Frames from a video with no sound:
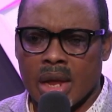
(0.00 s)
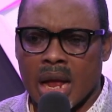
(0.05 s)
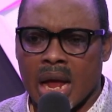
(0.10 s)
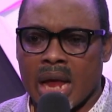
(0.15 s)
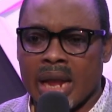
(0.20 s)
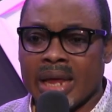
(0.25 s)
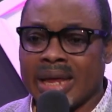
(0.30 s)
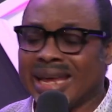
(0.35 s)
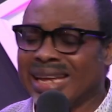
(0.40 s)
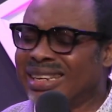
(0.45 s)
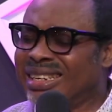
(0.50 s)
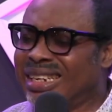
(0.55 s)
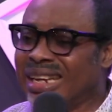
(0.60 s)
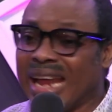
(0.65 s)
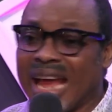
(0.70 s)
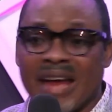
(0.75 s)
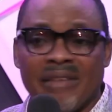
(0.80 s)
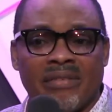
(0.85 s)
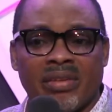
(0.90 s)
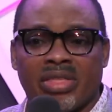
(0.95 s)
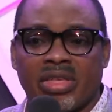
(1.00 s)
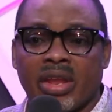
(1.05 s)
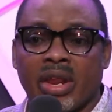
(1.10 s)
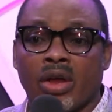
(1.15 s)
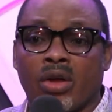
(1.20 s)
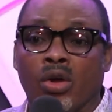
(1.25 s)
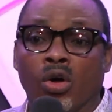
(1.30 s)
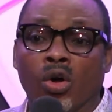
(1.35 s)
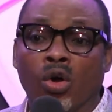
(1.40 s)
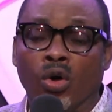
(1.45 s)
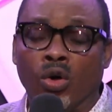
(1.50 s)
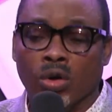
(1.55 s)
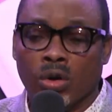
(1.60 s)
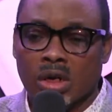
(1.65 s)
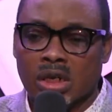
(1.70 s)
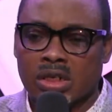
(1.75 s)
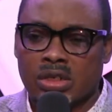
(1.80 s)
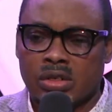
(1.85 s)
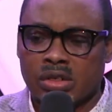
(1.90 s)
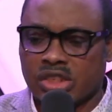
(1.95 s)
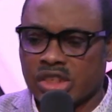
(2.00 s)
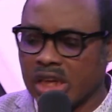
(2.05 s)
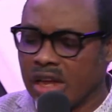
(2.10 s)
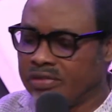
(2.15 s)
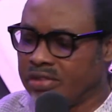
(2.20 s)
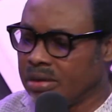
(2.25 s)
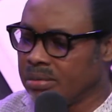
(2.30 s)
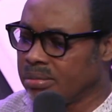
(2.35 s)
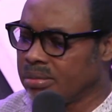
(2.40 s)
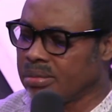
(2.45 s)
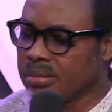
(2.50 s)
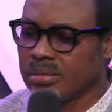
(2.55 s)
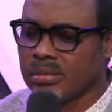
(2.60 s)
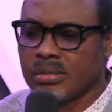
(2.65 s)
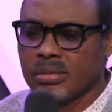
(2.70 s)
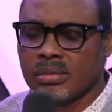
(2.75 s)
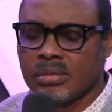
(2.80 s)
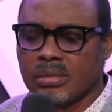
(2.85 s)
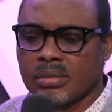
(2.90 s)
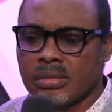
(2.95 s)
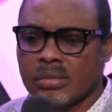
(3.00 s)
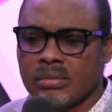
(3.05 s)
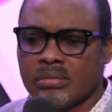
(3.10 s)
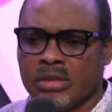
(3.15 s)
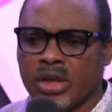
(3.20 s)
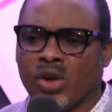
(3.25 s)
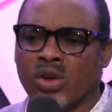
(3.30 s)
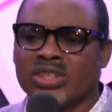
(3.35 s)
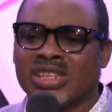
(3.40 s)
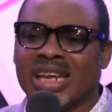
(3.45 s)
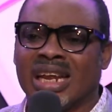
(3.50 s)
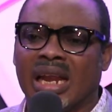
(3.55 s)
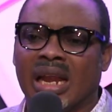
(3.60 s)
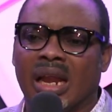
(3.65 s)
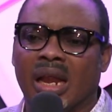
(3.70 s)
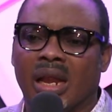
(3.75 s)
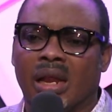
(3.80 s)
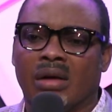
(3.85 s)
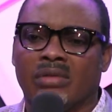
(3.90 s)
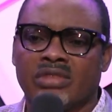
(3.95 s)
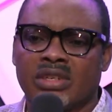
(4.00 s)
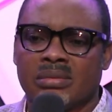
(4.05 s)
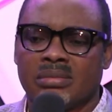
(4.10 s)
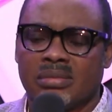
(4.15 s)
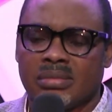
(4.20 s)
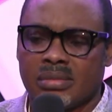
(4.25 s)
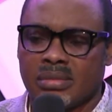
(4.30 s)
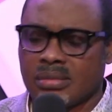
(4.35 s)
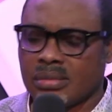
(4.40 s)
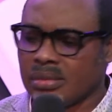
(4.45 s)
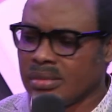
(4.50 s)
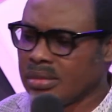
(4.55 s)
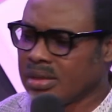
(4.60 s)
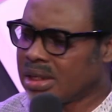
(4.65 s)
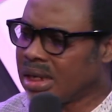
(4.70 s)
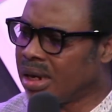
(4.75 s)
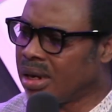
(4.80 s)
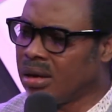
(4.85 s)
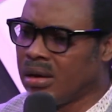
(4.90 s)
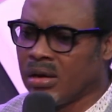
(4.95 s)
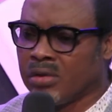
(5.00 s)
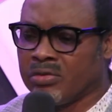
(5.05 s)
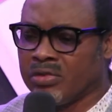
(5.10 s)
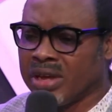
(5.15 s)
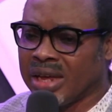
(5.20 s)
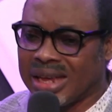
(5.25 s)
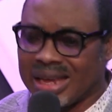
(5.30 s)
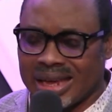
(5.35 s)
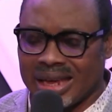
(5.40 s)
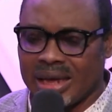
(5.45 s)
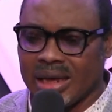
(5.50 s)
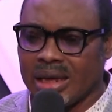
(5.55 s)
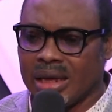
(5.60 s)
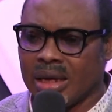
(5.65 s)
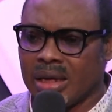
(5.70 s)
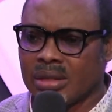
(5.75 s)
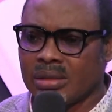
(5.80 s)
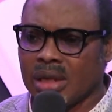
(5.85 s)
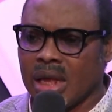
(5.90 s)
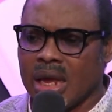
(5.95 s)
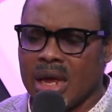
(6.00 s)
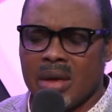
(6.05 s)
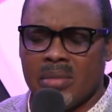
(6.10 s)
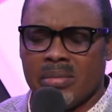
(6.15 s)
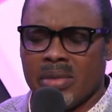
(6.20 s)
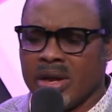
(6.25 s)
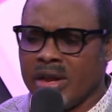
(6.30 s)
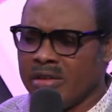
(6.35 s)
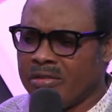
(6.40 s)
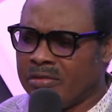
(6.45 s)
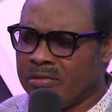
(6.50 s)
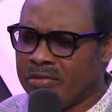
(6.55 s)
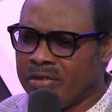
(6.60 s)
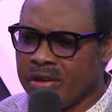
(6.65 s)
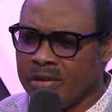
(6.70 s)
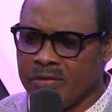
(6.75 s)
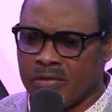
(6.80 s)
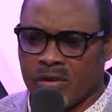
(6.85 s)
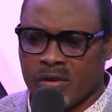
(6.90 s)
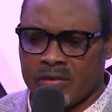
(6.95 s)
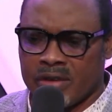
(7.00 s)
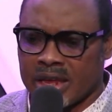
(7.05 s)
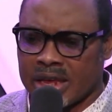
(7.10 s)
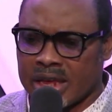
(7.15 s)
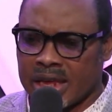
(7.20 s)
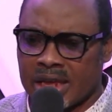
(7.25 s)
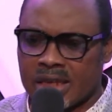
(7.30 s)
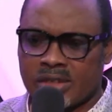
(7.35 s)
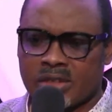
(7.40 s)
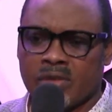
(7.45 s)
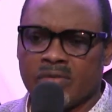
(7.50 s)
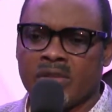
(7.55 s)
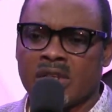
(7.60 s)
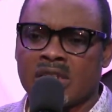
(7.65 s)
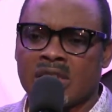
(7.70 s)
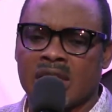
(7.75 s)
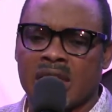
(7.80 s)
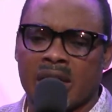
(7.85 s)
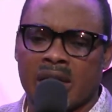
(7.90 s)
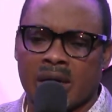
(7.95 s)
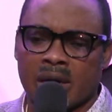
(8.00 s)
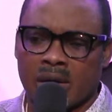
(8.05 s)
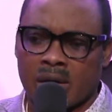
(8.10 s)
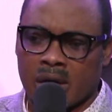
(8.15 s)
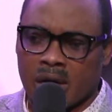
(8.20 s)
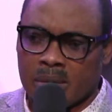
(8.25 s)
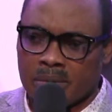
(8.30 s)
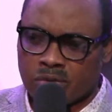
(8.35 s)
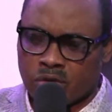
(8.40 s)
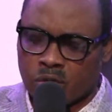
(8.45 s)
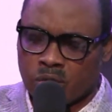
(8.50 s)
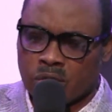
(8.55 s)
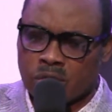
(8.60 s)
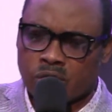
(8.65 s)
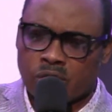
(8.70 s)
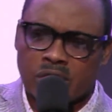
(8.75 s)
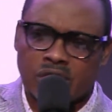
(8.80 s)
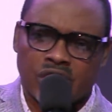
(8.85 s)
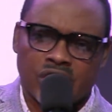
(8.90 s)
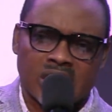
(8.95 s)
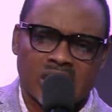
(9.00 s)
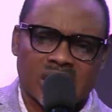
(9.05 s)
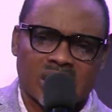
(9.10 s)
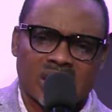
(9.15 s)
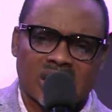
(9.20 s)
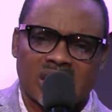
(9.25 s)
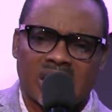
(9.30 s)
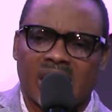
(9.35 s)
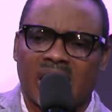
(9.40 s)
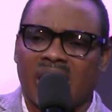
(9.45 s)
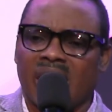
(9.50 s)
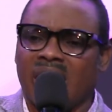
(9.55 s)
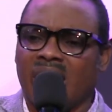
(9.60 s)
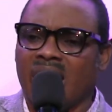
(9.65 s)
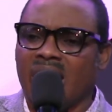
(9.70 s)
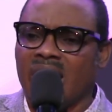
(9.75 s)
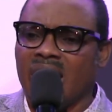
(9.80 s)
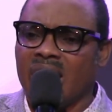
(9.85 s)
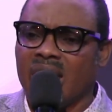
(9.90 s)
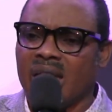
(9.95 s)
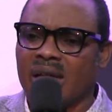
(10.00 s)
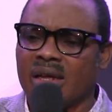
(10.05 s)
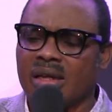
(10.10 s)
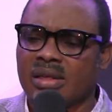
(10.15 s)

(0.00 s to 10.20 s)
And the king did everything he could to save him because he loved him. Thank God for a king. May the favor of the kings of this land come towards you in Jesus' name.